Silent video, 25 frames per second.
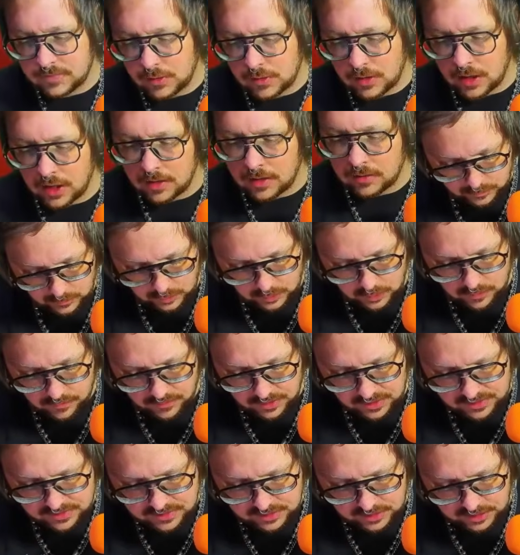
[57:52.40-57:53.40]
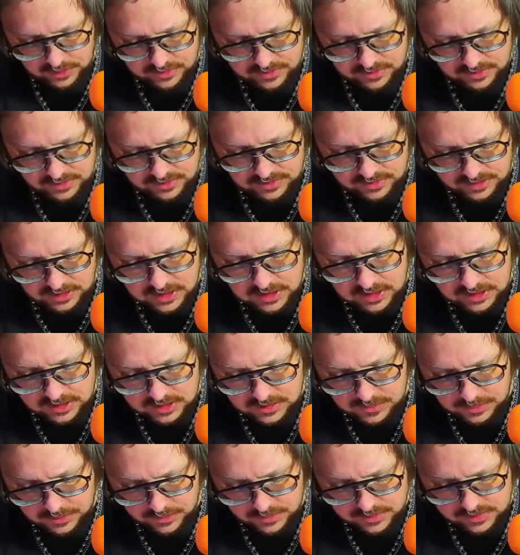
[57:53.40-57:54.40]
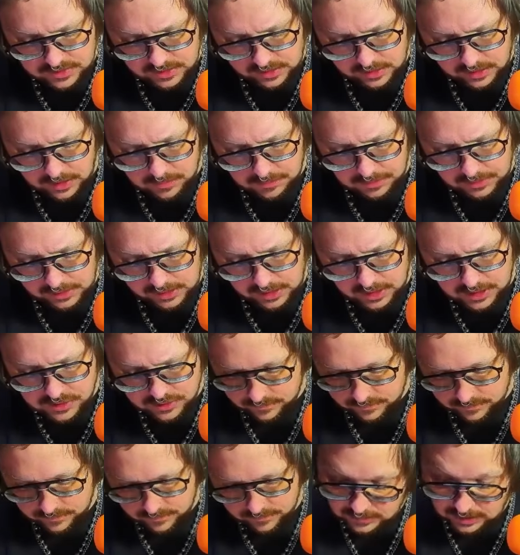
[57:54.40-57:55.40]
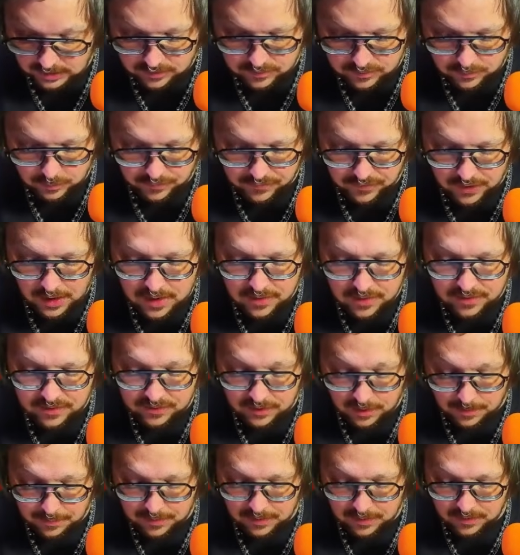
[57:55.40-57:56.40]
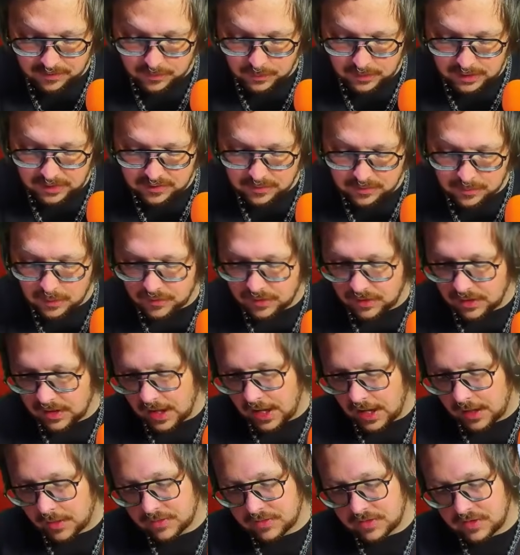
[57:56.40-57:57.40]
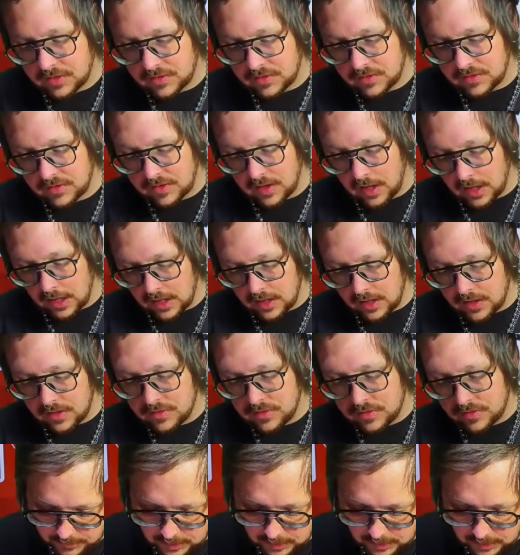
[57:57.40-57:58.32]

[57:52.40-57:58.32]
Okay. Your investigator succeeds, but there is a complication. Okay, so we found something. So we get to move into the acquisition stage.